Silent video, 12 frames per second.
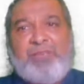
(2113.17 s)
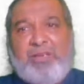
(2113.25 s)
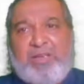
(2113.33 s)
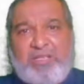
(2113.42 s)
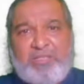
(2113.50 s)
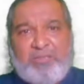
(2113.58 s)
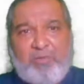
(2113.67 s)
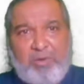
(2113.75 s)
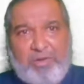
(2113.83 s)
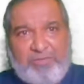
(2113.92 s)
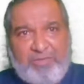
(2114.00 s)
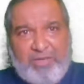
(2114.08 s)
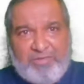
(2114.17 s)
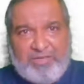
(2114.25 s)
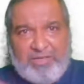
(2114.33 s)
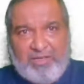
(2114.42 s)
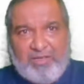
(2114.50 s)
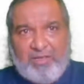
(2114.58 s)
Is already we have
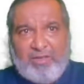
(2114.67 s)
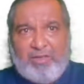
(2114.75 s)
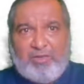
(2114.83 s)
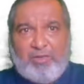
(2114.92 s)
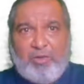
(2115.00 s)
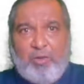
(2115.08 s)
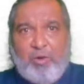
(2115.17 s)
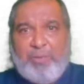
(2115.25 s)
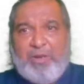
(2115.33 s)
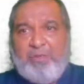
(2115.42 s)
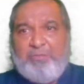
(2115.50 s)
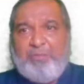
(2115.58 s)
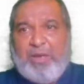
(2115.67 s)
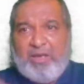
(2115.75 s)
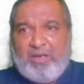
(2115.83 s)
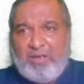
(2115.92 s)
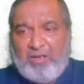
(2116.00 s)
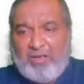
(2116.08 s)
seen the open,
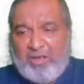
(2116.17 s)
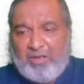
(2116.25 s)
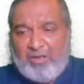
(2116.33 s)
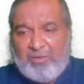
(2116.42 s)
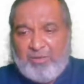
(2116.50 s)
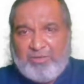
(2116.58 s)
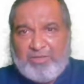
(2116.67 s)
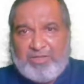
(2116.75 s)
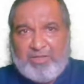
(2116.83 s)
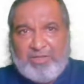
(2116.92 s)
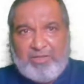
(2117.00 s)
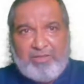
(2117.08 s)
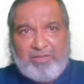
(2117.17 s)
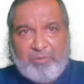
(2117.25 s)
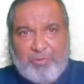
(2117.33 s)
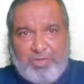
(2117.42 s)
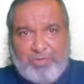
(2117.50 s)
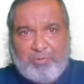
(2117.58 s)
parallel and concentric.
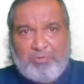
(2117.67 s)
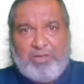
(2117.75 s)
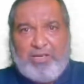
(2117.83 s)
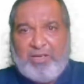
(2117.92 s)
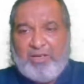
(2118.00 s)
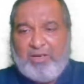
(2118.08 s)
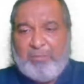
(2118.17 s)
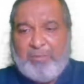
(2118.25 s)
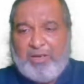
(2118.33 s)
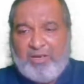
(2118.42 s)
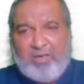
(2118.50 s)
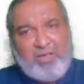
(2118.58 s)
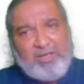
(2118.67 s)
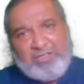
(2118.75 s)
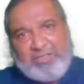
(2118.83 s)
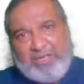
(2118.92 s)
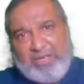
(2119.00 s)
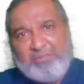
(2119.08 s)
No need to again repeat.
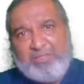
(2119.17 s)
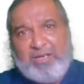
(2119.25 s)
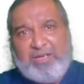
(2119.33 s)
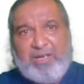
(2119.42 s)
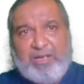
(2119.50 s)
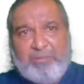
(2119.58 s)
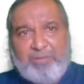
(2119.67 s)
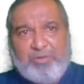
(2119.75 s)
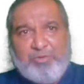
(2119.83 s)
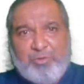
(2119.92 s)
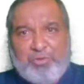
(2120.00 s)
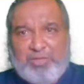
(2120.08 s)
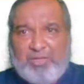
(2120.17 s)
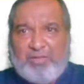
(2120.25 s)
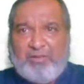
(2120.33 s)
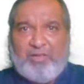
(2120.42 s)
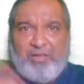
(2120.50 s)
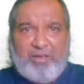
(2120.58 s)
Same slide I have been shown here.
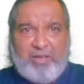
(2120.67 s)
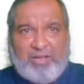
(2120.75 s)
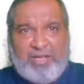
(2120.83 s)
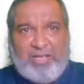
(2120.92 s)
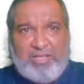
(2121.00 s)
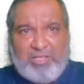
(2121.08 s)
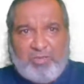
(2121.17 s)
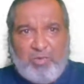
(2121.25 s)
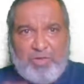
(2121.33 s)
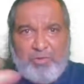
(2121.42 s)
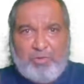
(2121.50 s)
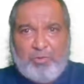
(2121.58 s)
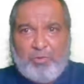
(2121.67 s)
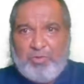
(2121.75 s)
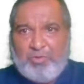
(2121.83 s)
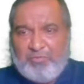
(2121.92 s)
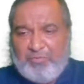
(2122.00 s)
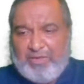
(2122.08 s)
Again this one
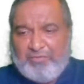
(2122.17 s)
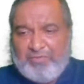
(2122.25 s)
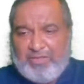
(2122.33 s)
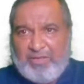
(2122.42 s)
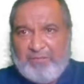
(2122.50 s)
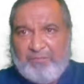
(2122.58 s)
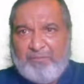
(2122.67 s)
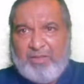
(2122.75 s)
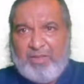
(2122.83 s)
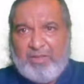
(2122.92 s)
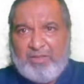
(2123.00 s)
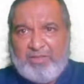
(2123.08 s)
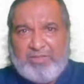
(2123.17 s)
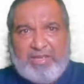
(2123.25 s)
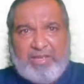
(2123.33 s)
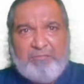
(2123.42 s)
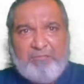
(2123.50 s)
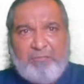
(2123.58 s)
close we have seen the
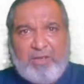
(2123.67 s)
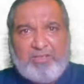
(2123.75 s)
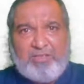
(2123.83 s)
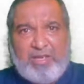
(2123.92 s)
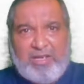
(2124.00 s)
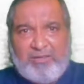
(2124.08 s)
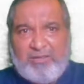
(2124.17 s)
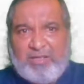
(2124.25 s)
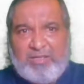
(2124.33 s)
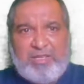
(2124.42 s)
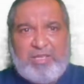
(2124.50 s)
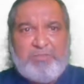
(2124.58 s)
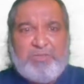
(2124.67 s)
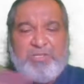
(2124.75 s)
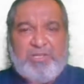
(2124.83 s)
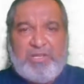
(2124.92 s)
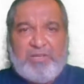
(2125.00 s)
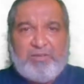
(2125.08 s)
same one slide. Nothing has been
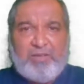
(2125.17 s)
changed.